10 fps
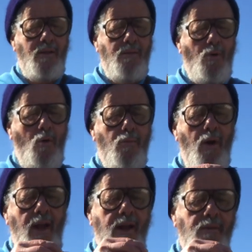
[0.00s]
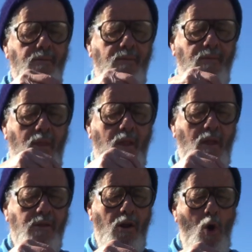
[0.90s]
Some old bread.
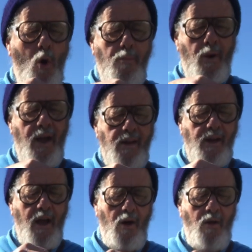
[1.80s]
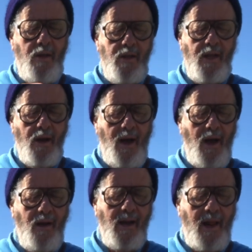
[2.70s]
Is it old bread? No.
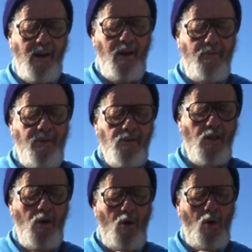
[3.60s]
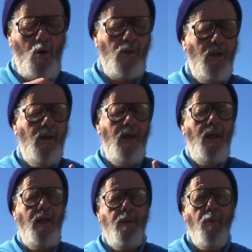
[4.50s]
Well, I don't know. It feels a little old.
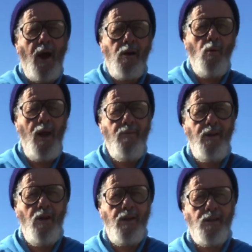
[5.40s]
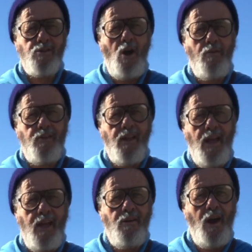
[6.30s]
Microwave it and it'll get soft
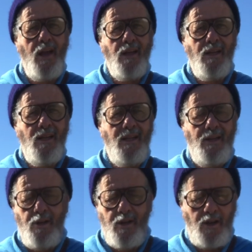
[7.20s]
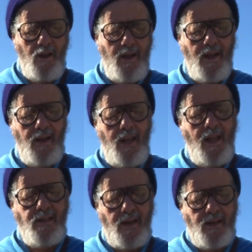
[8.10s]
again, right? And you can go ahead and
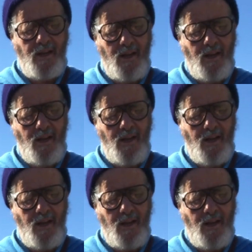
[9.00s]
eat it.